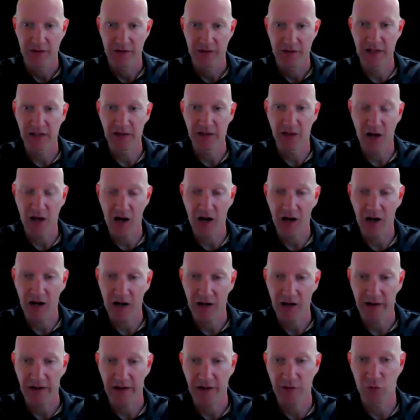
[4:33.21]
the
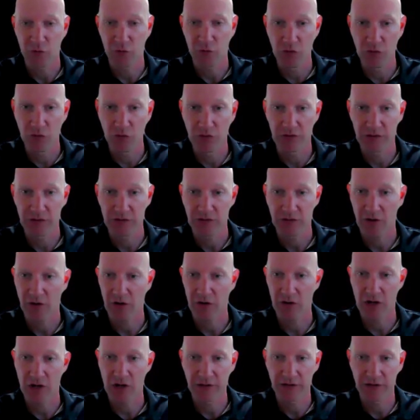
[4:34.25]
law and rules
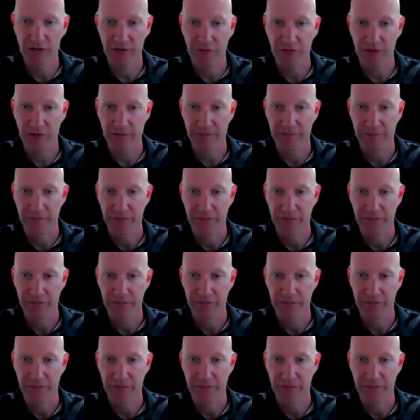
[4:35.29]
are all different.